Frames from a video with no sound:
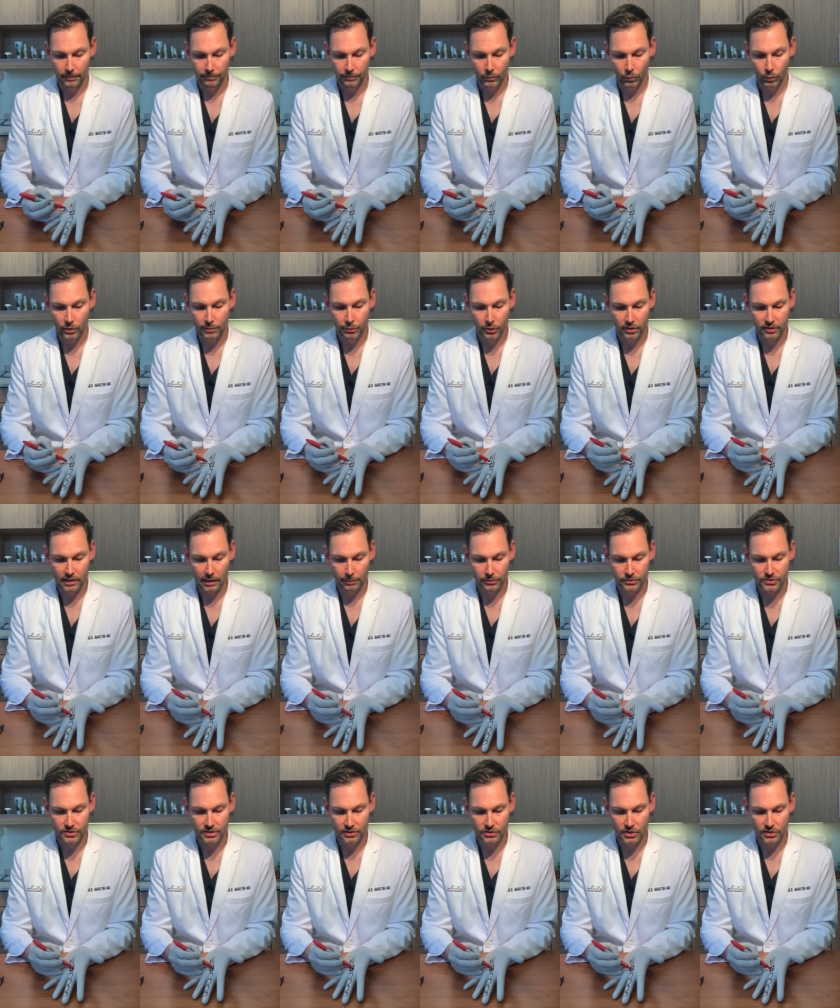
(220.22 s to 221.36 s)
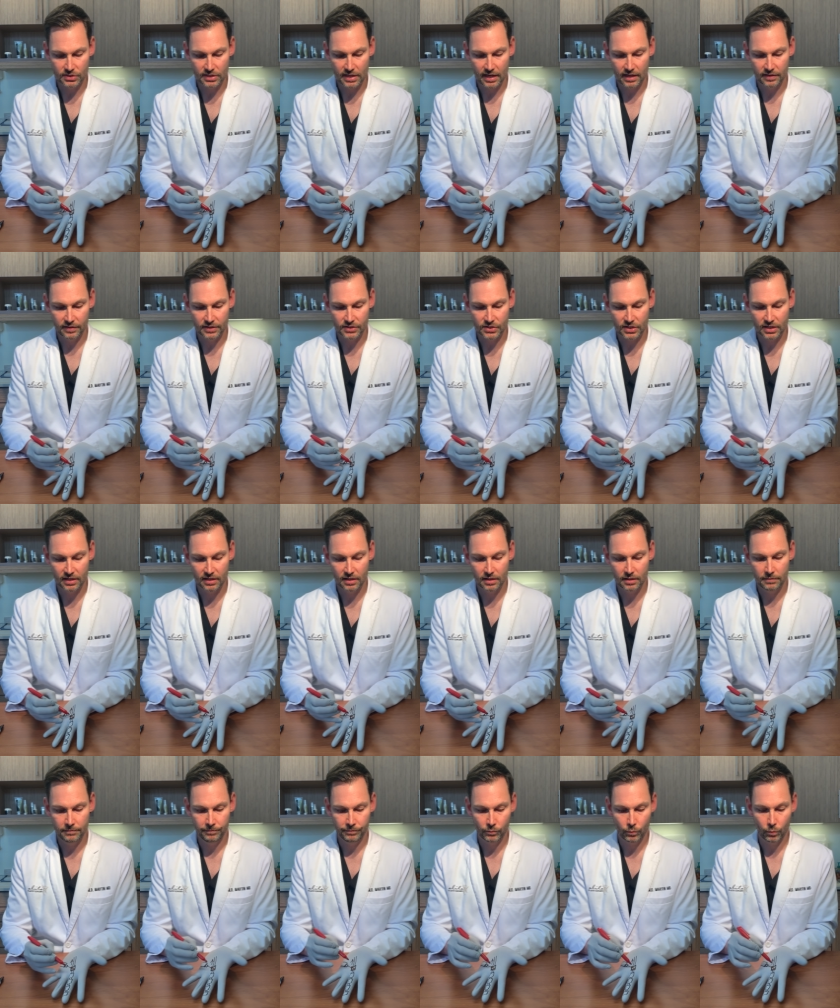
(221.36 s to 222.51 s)
We put a couple stitches in the
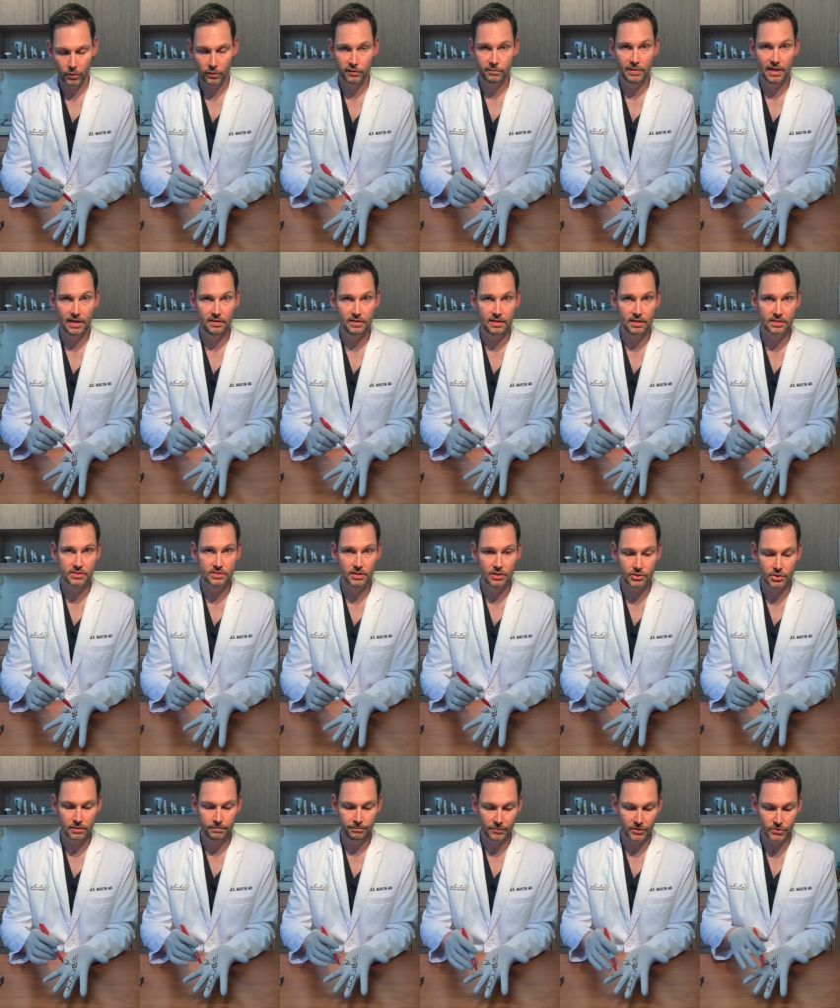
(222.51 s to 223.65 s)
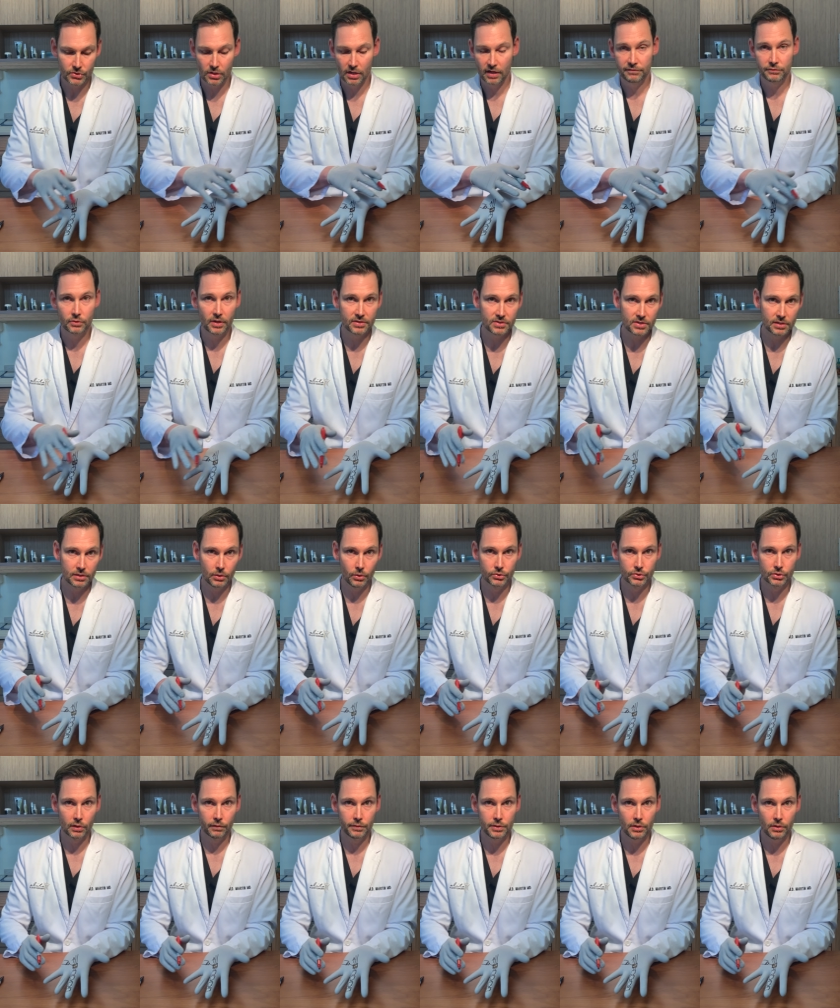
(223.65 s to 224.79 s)
skin where we've made the incision. A soft dressing goes
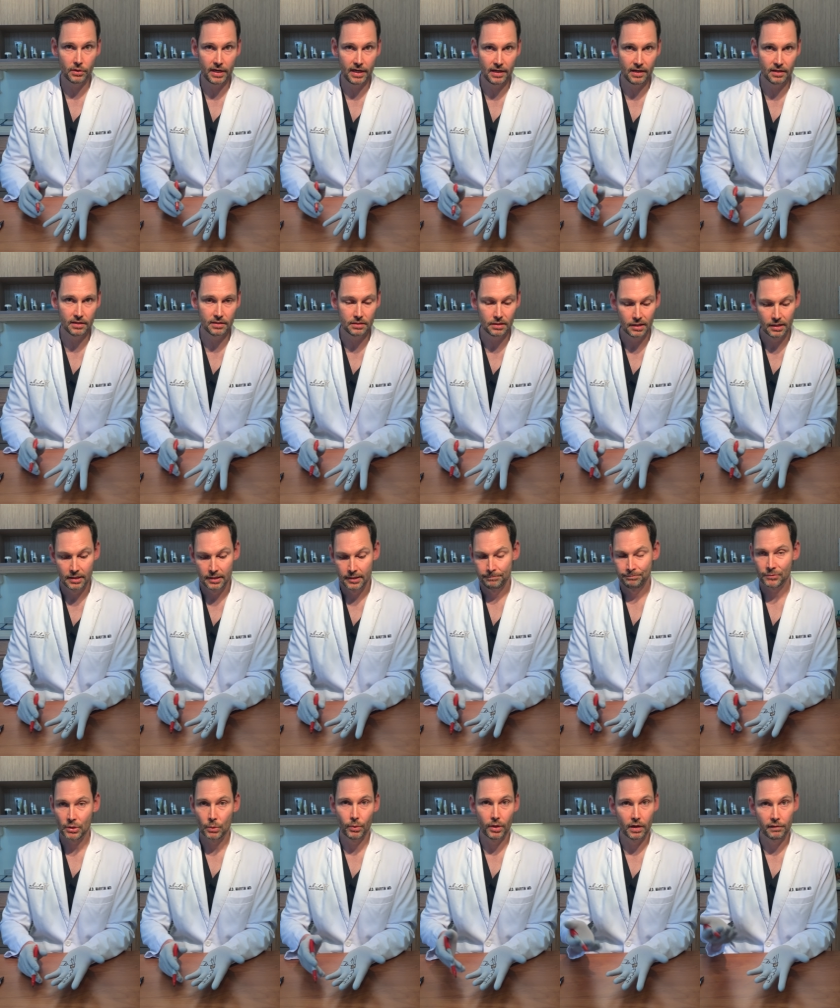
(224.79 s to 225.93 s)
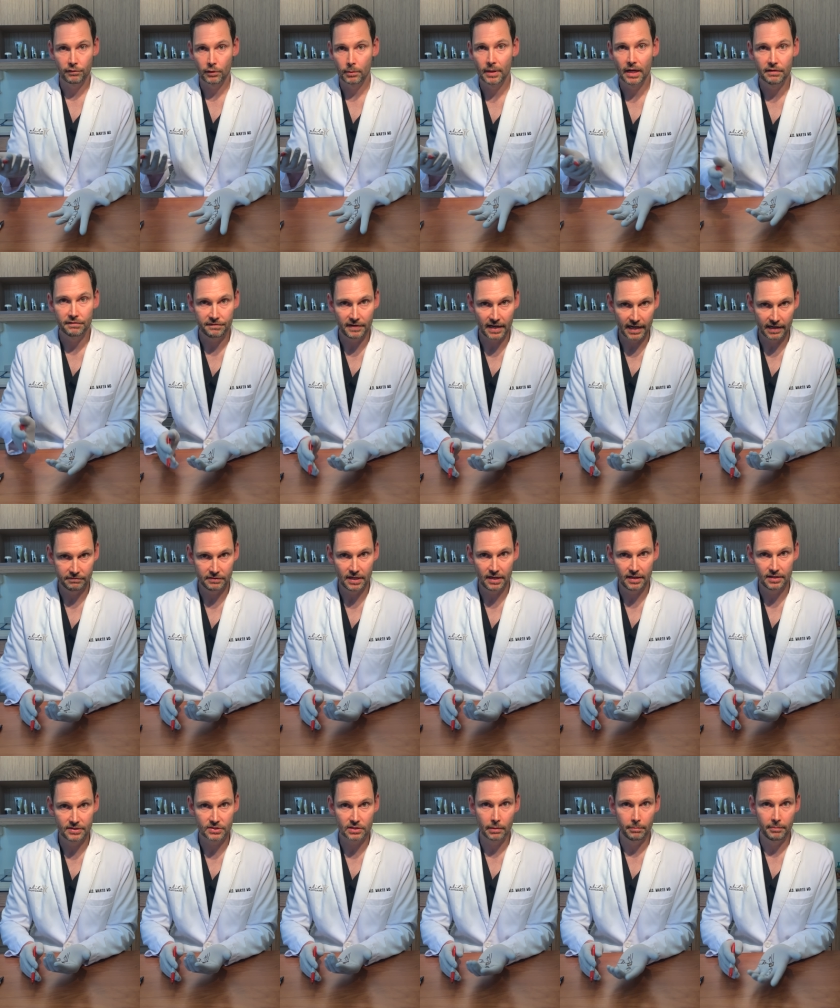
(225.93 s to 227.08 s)
over your hand. You wear it for about 5
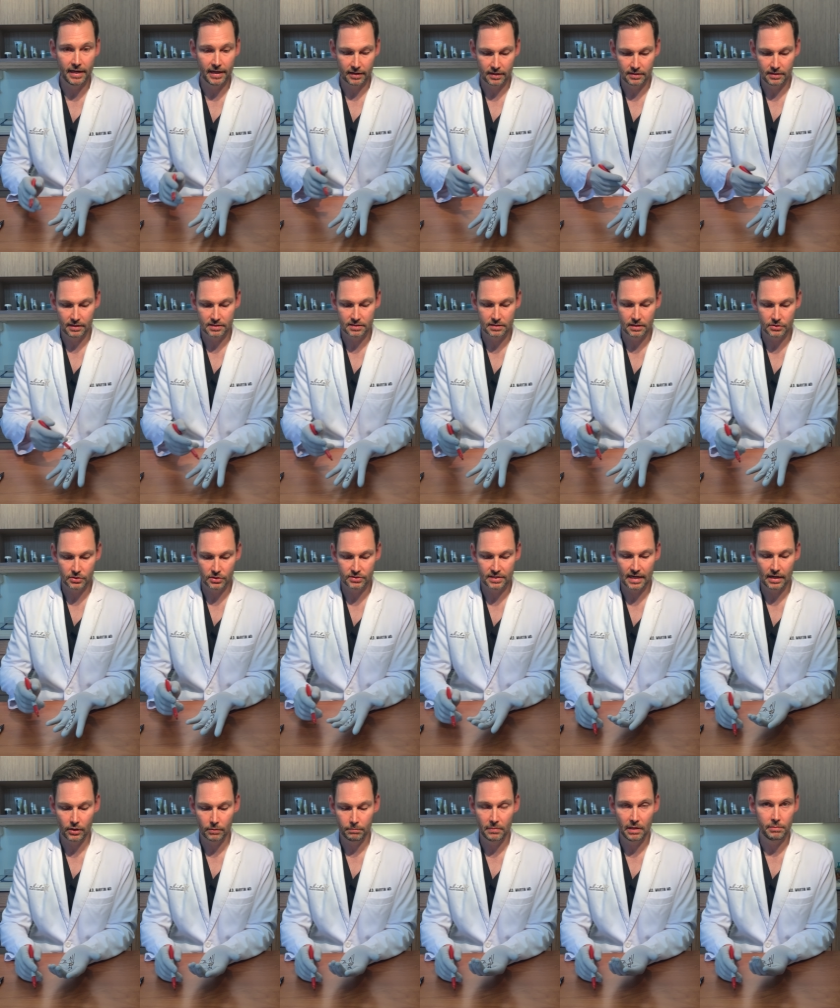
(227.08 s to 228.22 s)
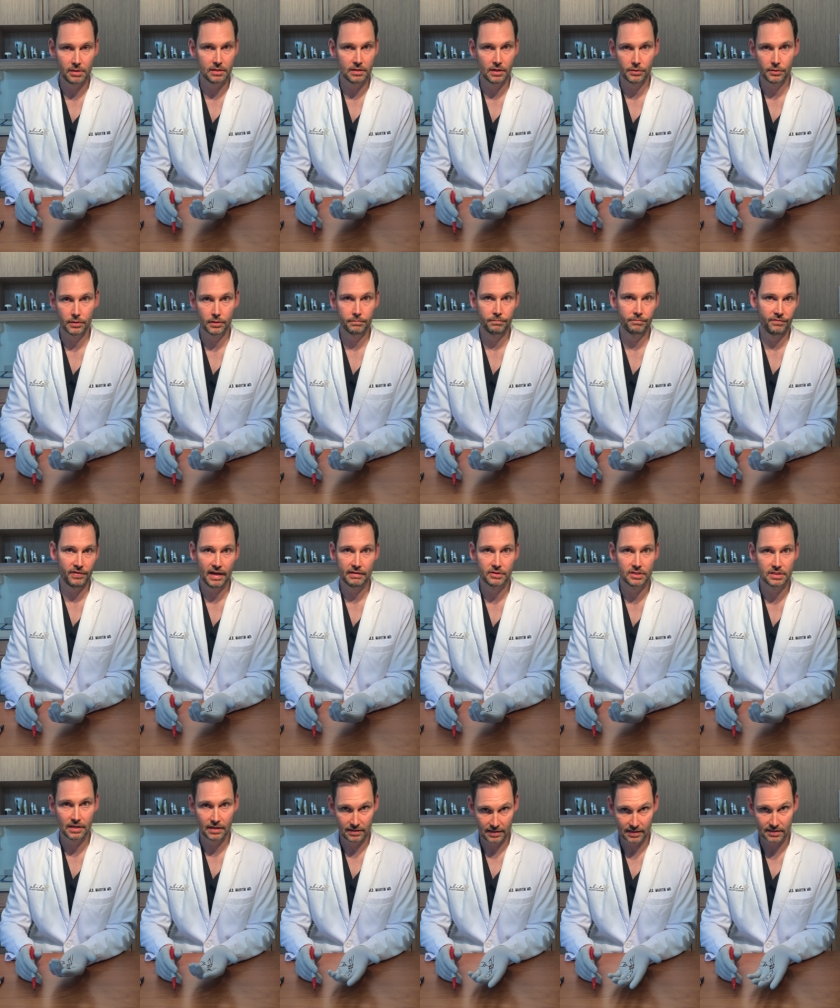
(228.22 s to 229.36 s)
days, come back and get stitches out, maybe another 5 to
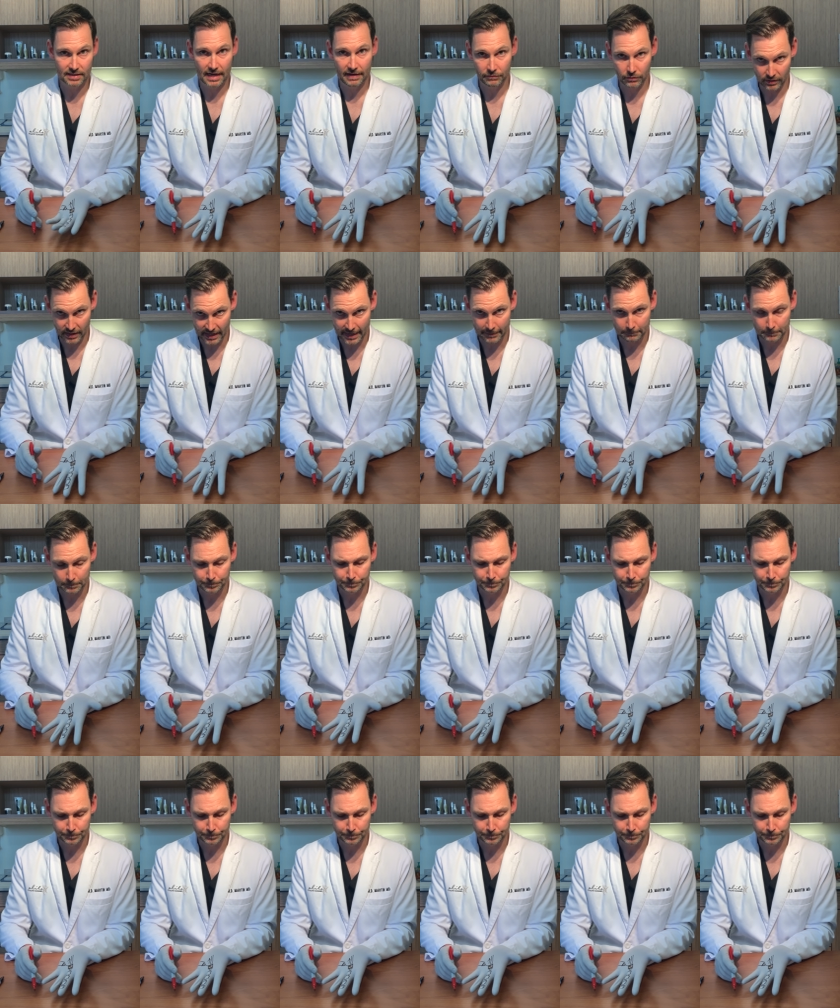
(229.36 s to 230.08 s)
10 days after that.